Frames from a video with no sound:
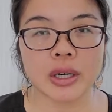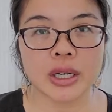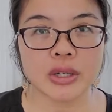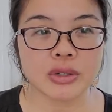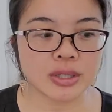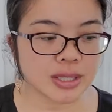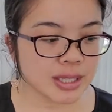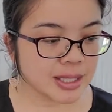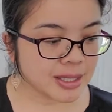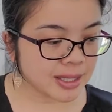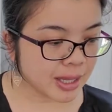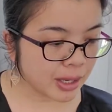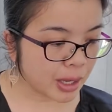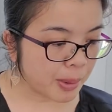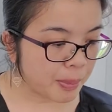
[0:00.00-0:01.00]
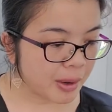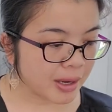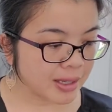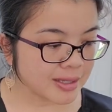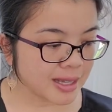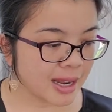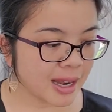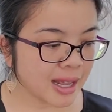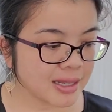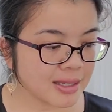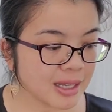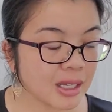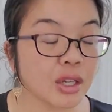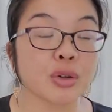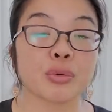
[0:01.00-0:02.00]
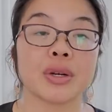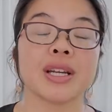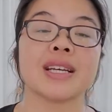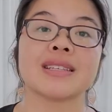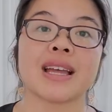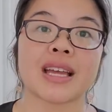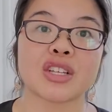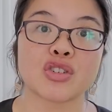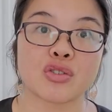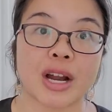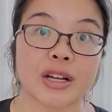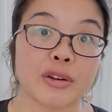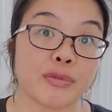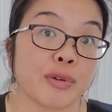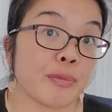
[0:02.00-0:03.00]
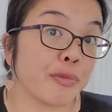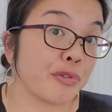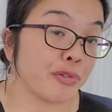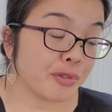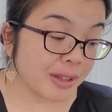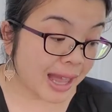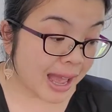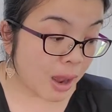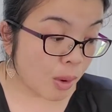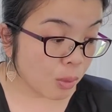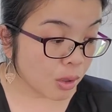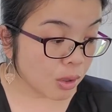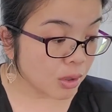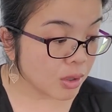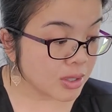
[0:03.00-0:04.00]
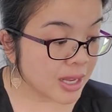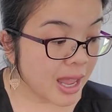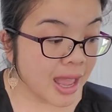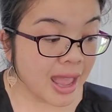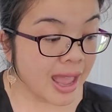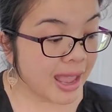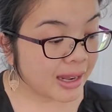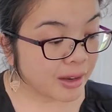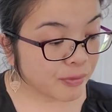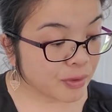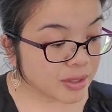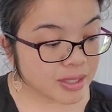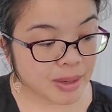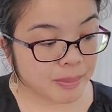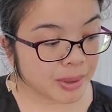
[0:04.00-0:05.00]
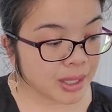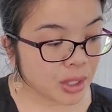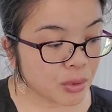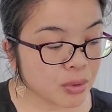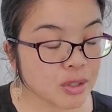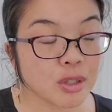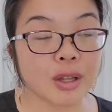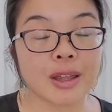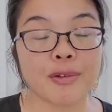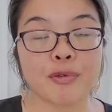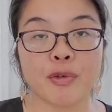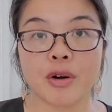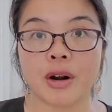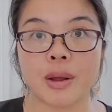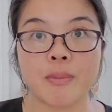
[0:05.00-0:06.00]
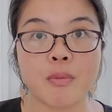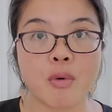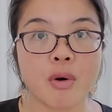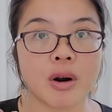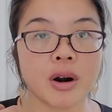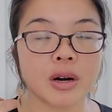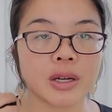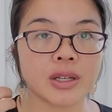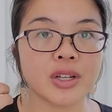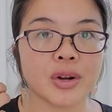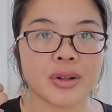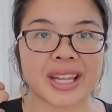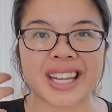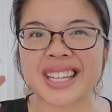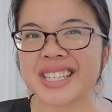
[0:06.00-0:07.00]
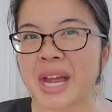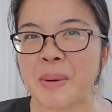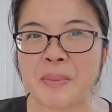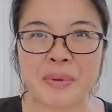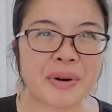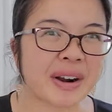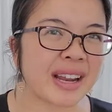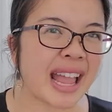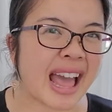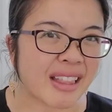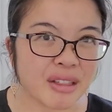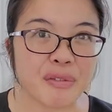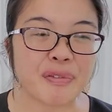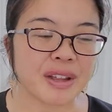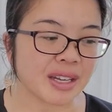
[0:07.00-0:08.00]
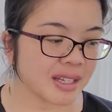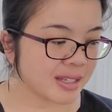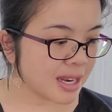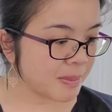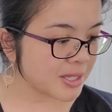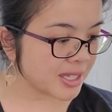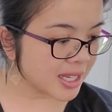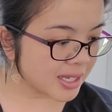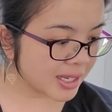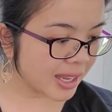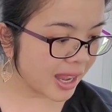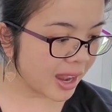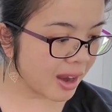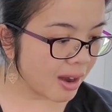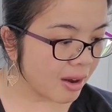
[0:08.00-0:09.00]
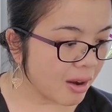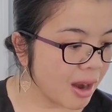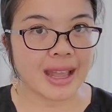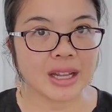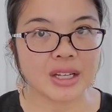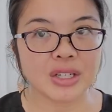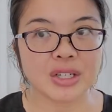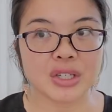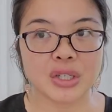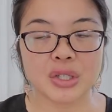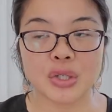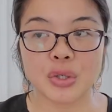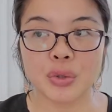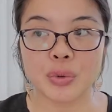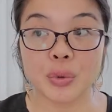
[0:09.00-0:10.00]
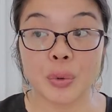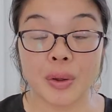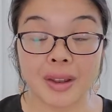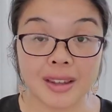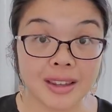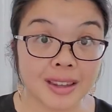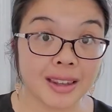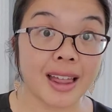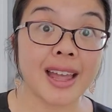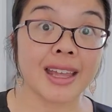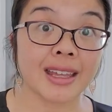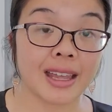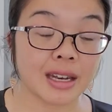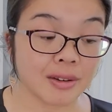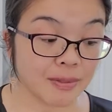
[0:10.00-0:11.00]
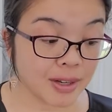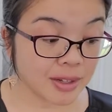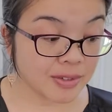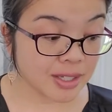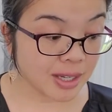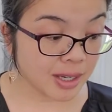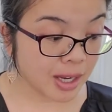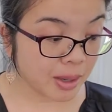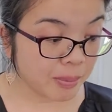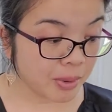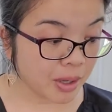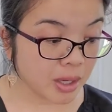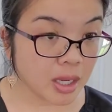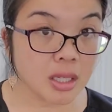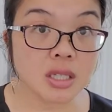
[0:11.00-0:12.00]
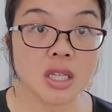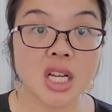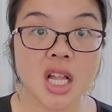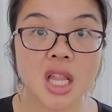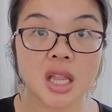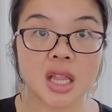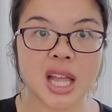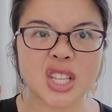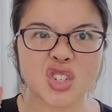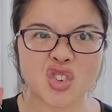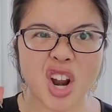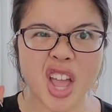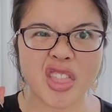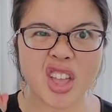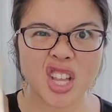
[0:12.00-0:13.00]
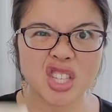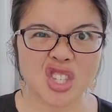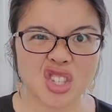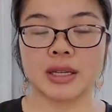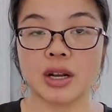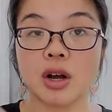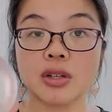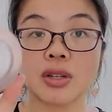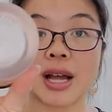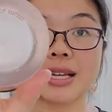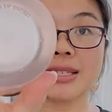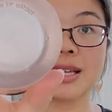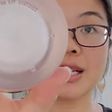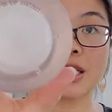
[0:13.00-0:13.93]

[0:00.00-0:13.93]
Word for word: interested in skincare products that has ingredients extracted from flowers. And if you're somebody who's looking for a more, you know, like contemporary elevated type skincare and you like innovative skincare products, it also has the